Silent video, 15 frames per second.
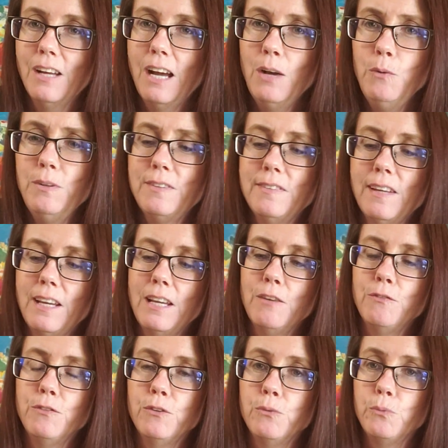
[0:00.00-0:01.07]
I would say
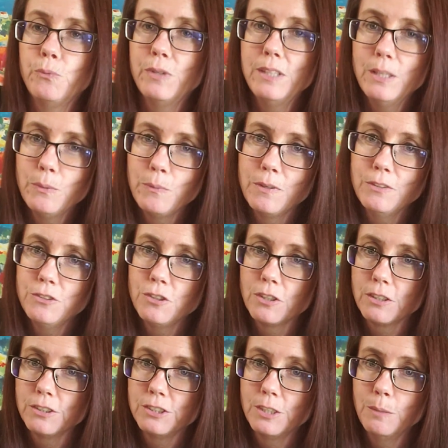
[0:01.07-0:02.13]
if you really want
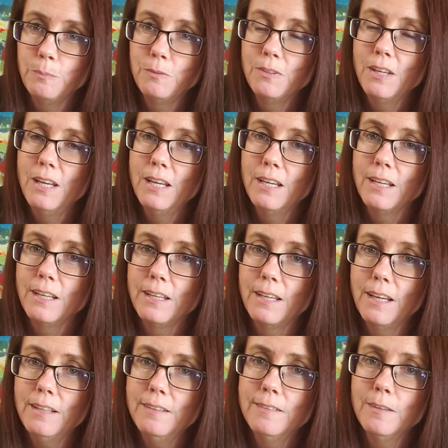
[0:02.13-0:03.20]
chocolate chips,
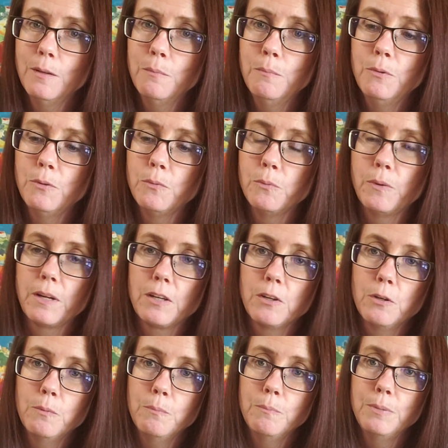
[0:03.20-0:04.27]
get some
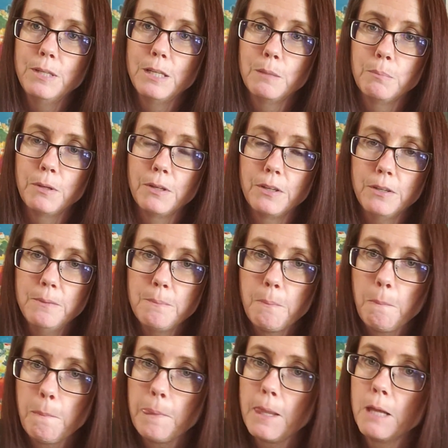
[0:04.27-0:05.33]
regular peanut butter,
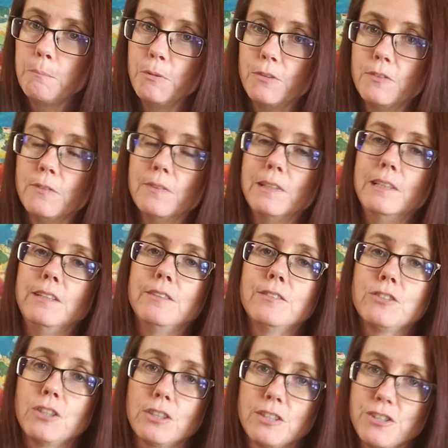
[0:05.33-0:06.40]
put some Lily's
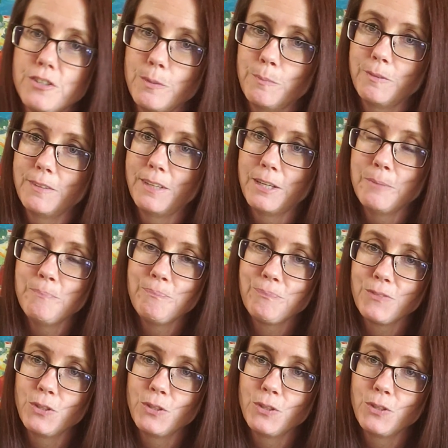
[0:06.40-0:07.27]
chocolate chips in there.